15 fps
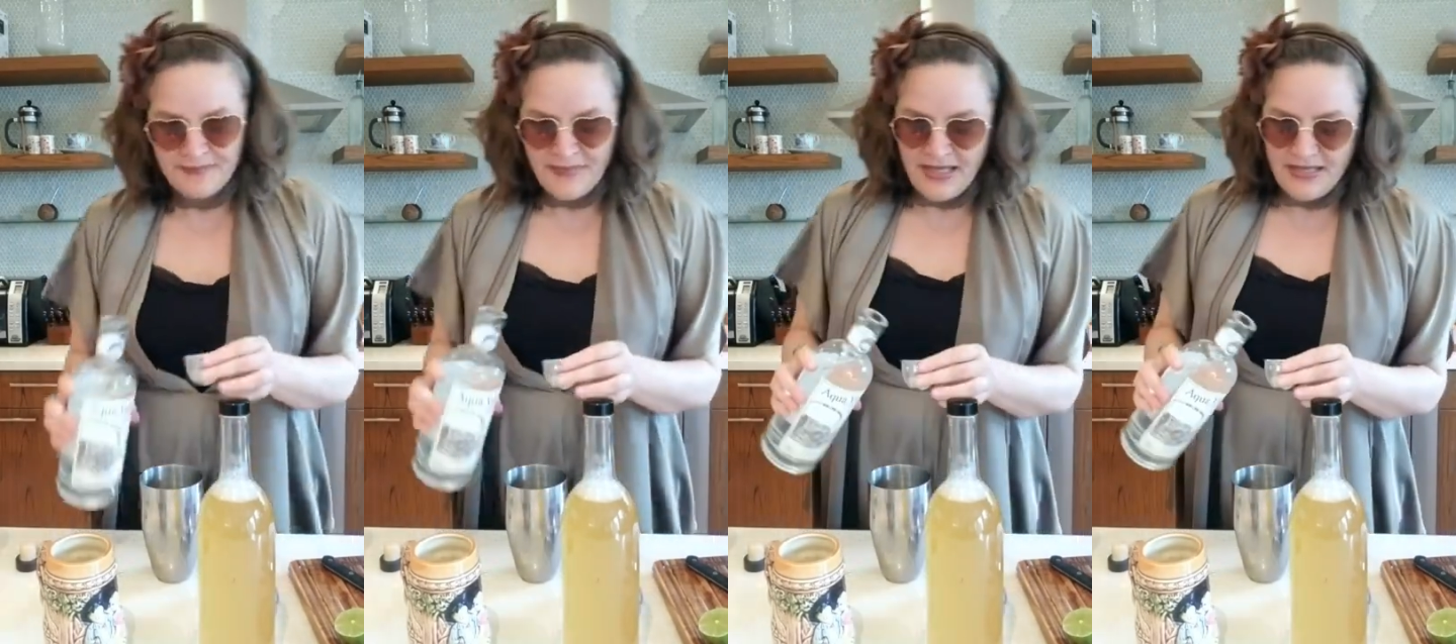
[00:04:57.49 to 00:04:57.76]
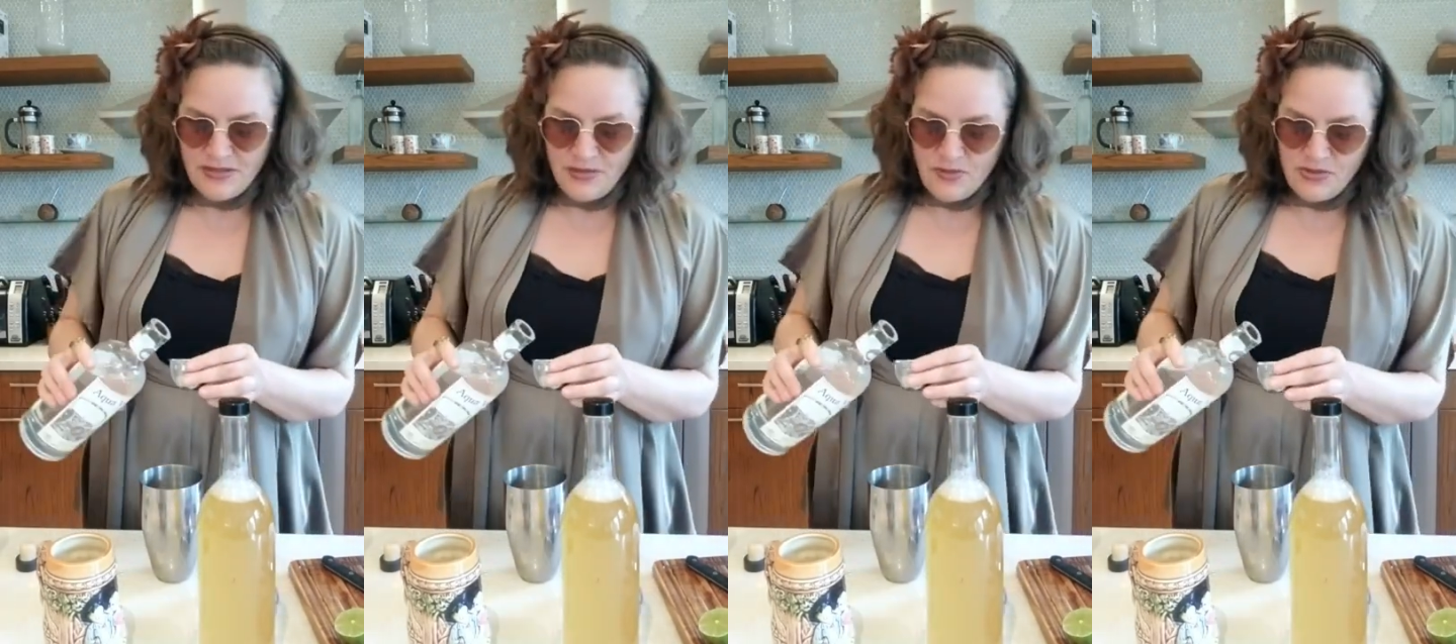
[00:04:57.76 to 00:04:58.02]

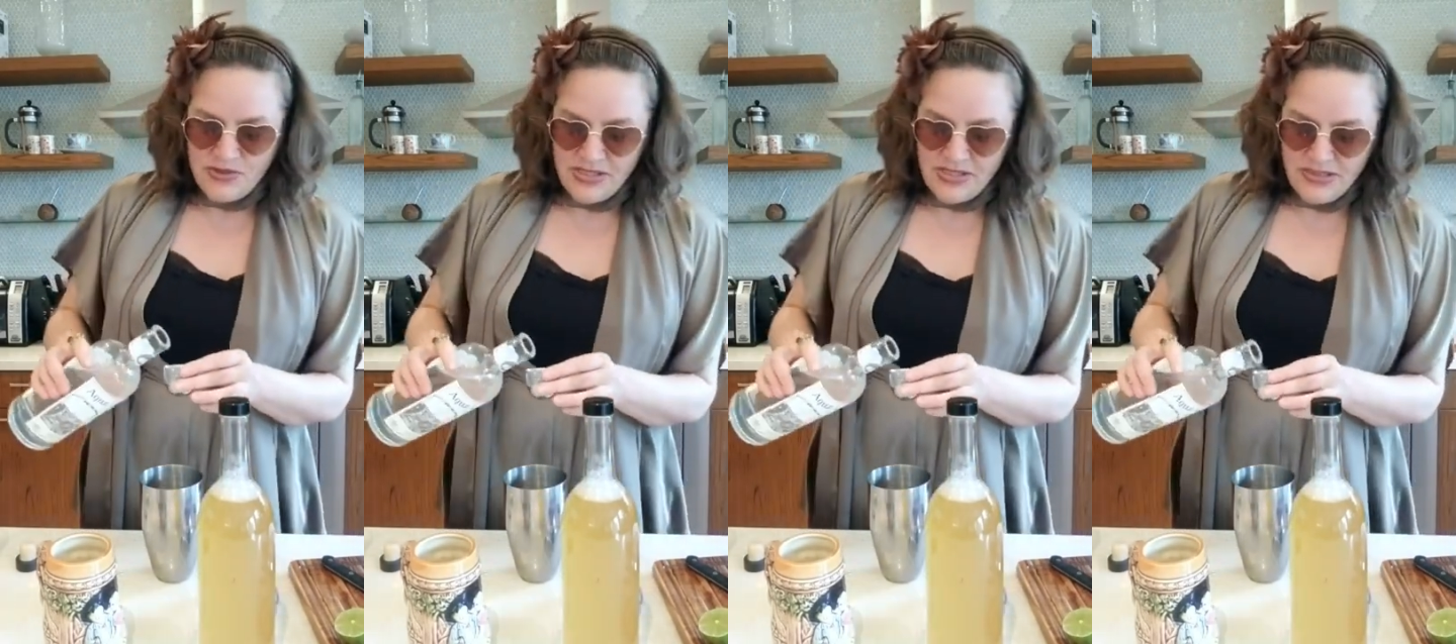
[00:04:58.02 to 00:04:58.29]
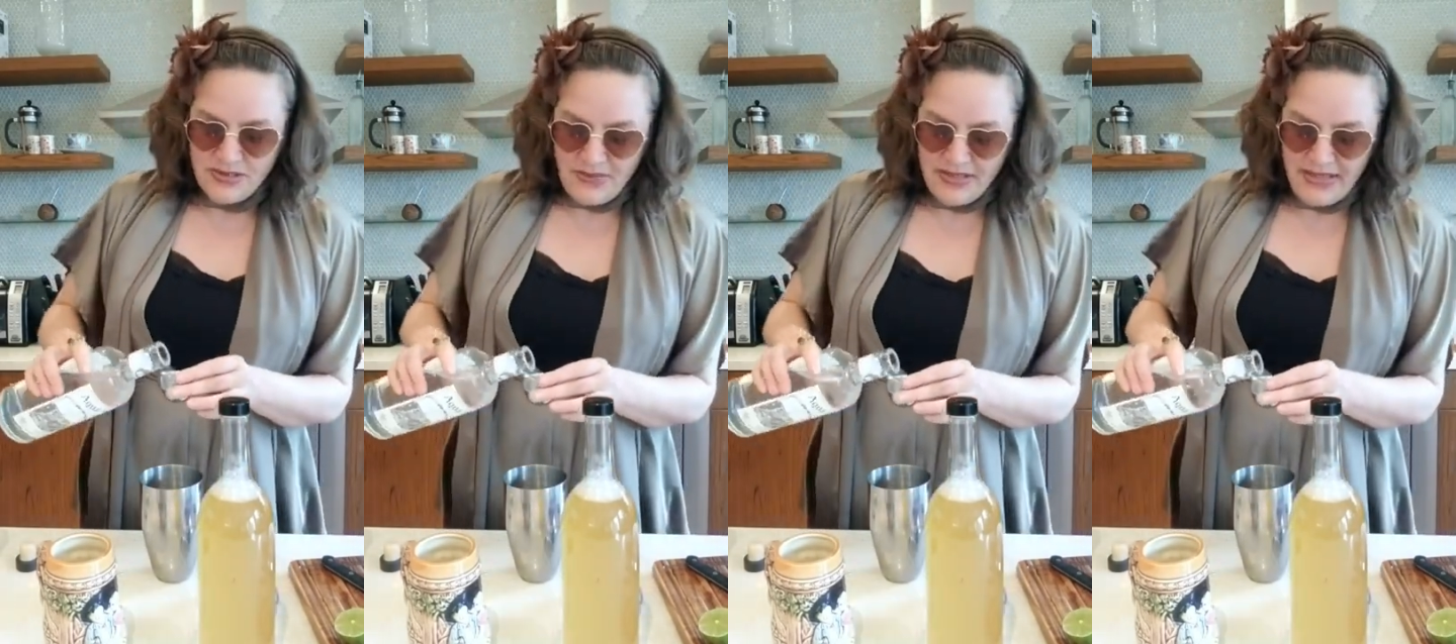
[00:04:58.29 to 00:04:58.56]
So we're just
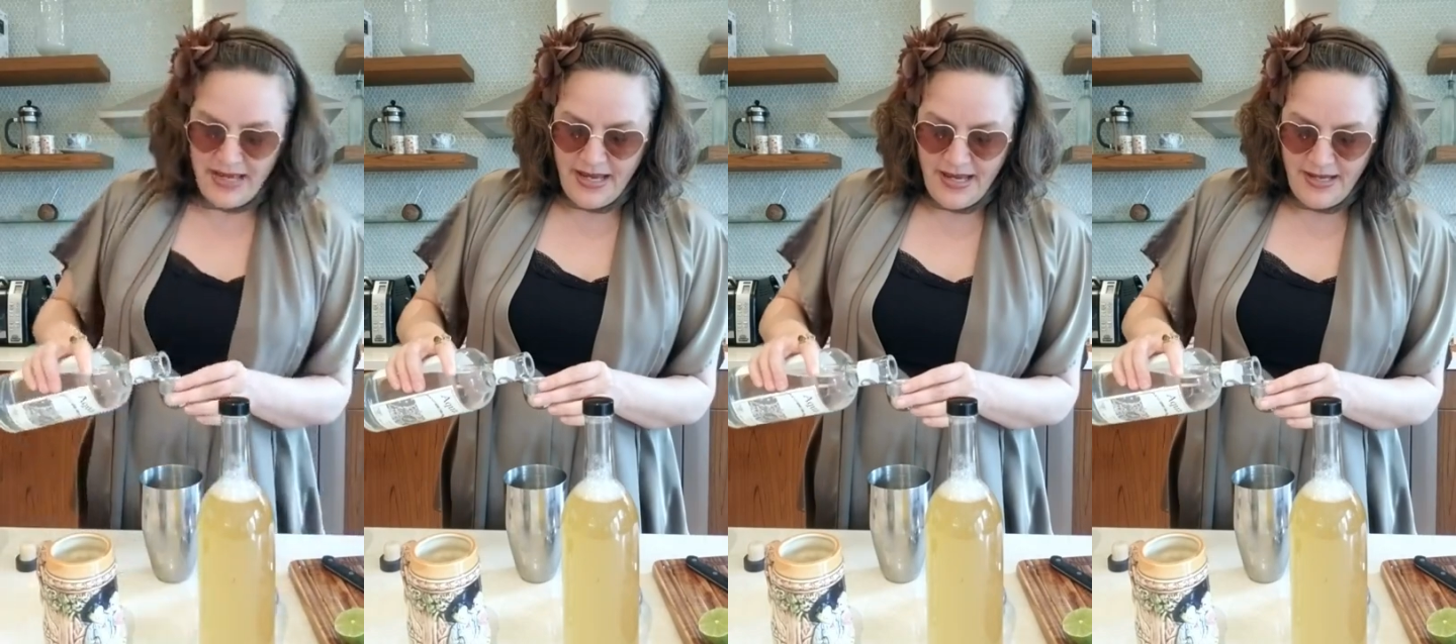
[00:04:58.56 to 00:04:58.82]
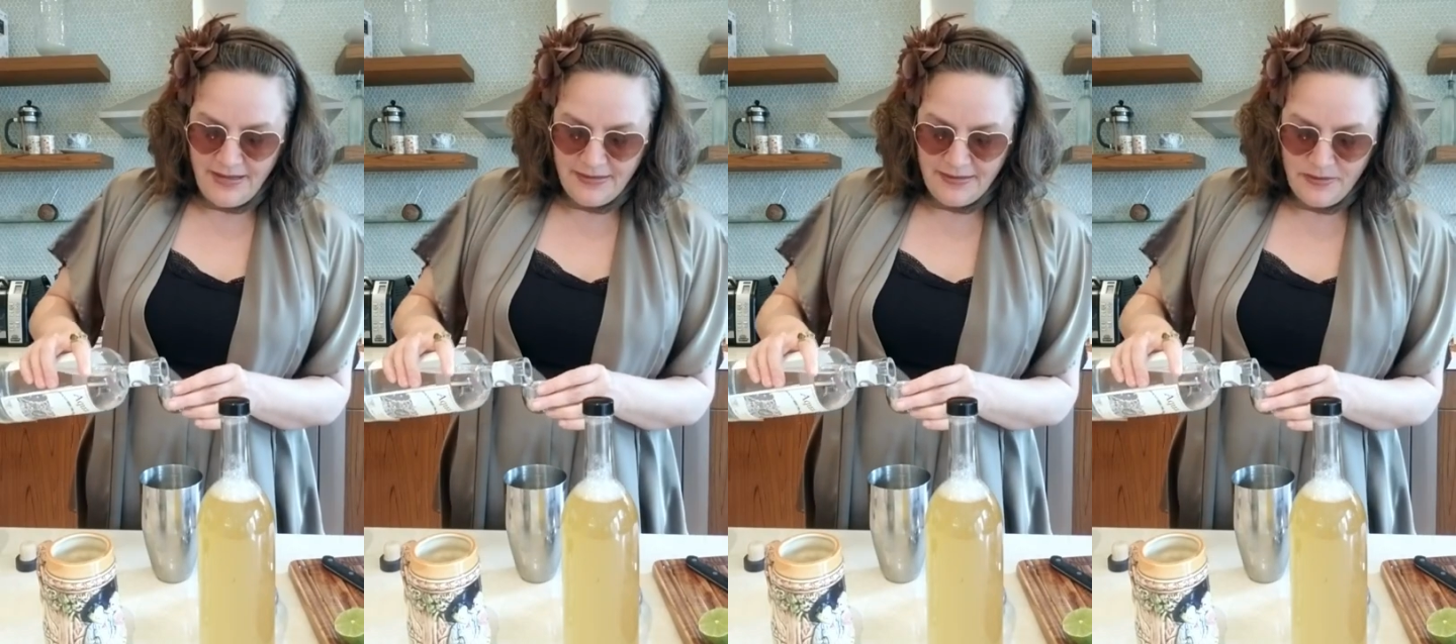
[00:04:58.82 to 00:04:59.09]
going to add a little